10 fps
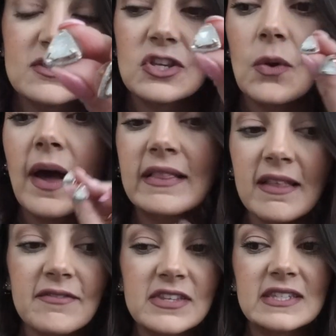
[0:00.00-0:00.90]
So I
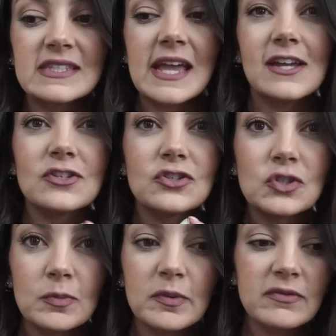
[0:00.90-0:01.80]
love this set,
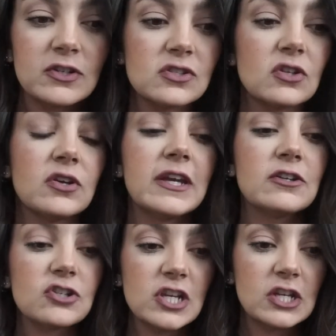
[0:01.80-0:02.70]
super versatile,
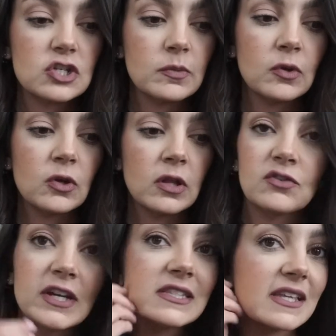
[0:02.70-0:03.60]
interchangeable,
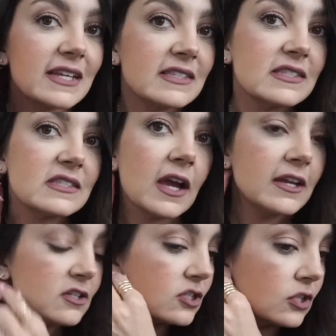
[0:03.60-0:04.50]
great size
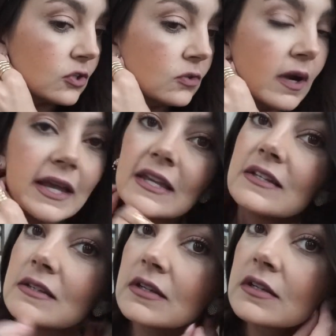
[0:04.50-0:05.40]
stud too. I
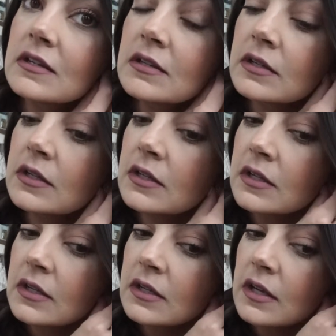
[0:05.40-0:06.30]
can
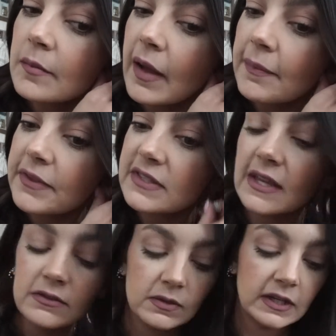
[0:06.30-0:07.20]
pop these
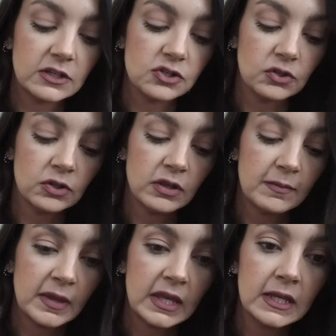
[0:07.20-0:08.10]
out so I could show you
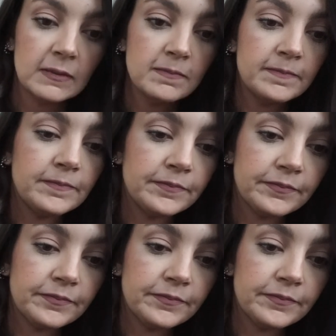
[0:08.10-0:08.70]
them in.